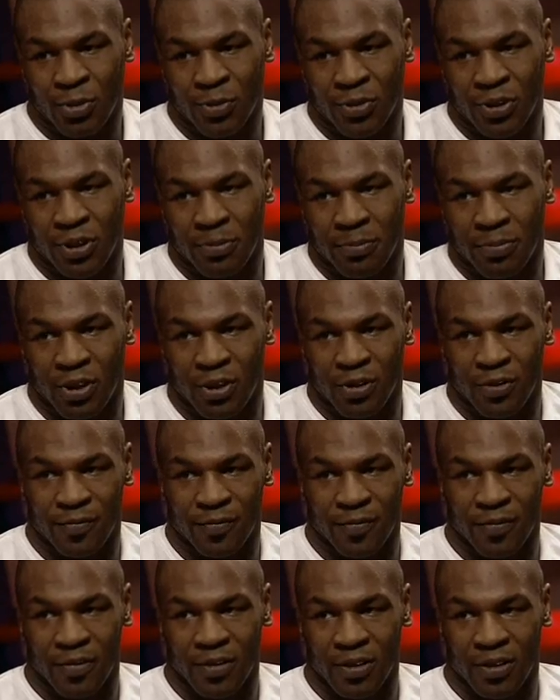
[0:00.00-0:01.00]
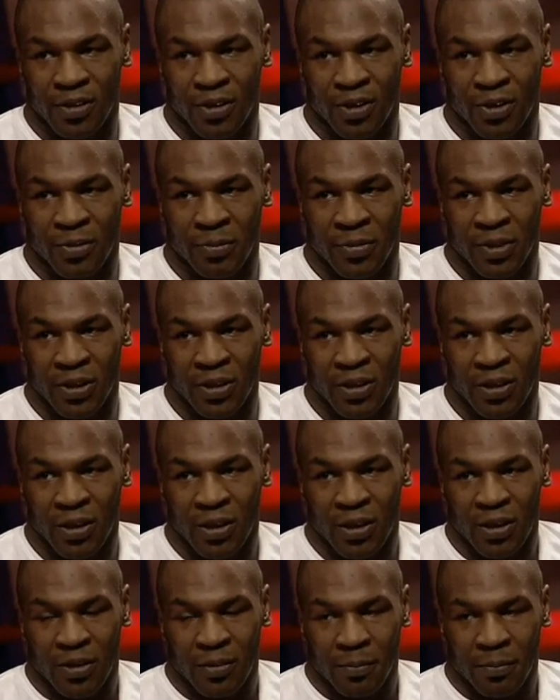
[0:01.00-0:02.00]
I just deal with the both. You know what I
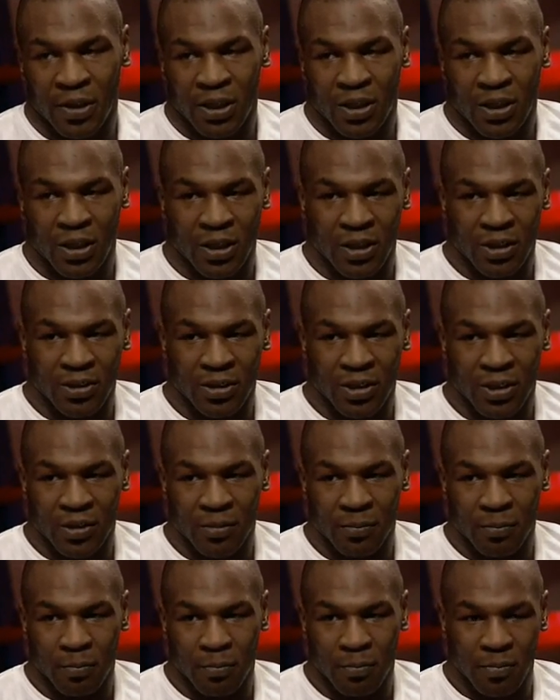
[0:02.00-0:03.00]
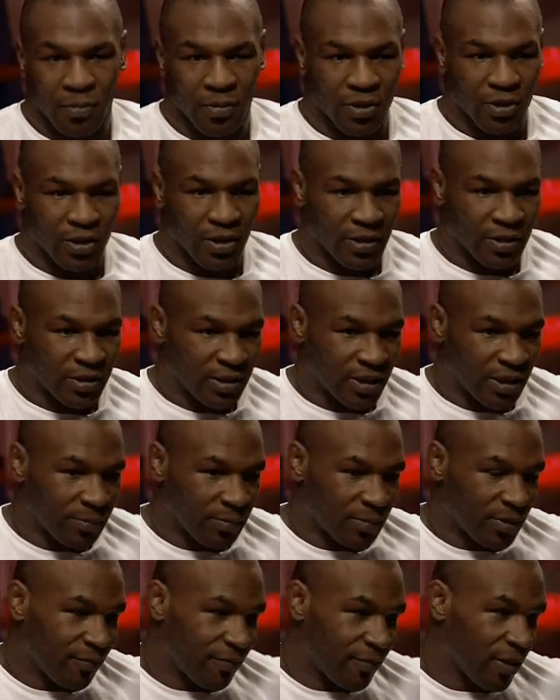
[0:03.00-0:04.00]
mean? Because it
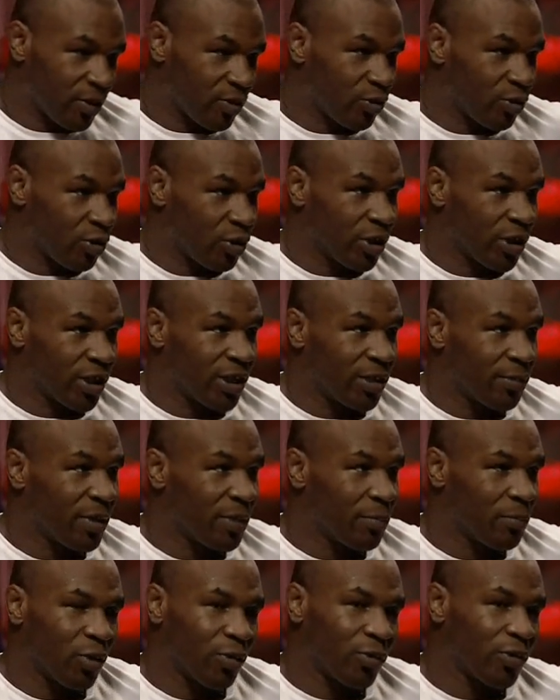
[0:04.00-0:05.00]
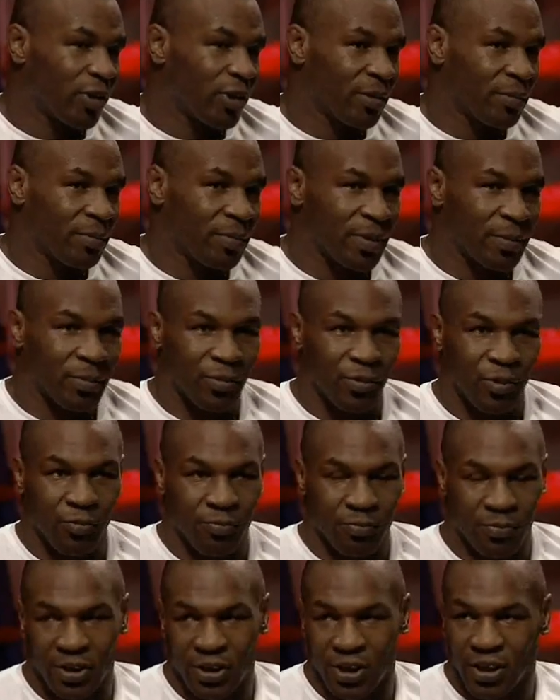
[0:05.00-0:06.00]
seems to face, you look at these people, most of these
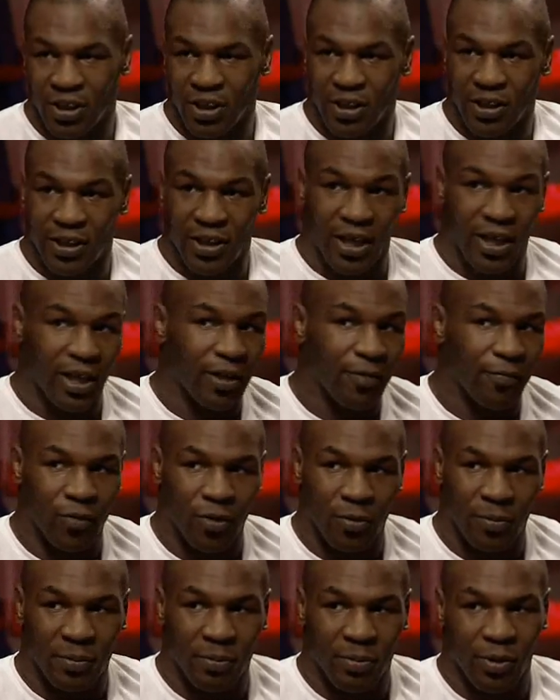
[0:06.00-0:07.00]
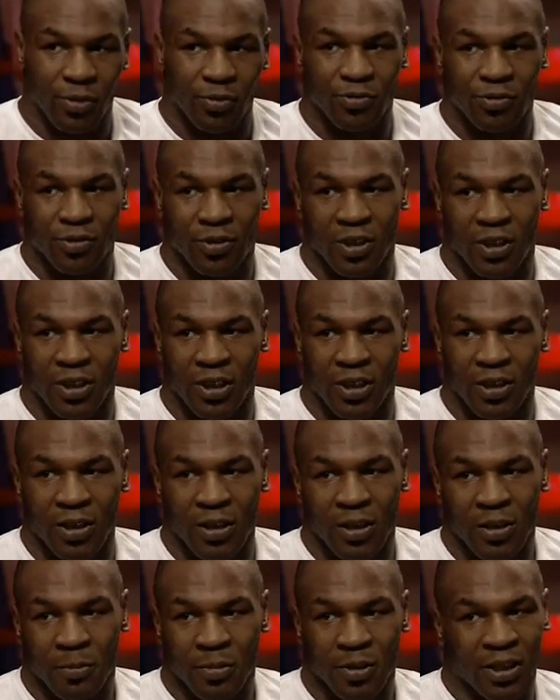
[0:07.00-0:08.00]
people don't particularly care for me
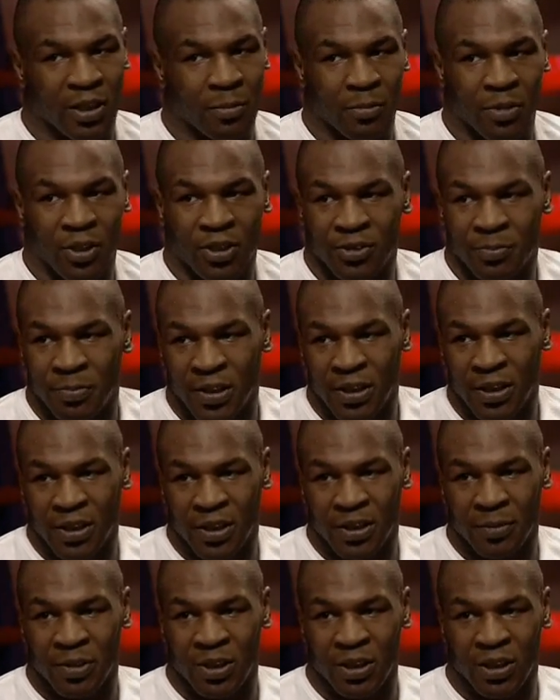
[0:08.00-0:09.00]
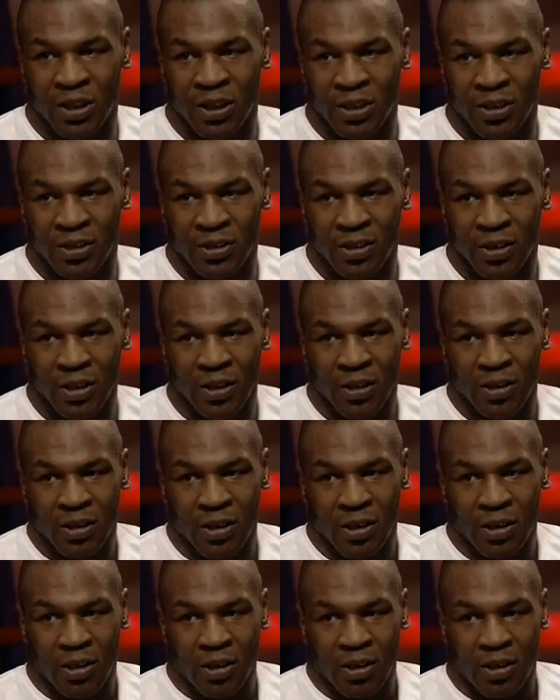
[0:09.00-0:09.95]
personally, but they must be here because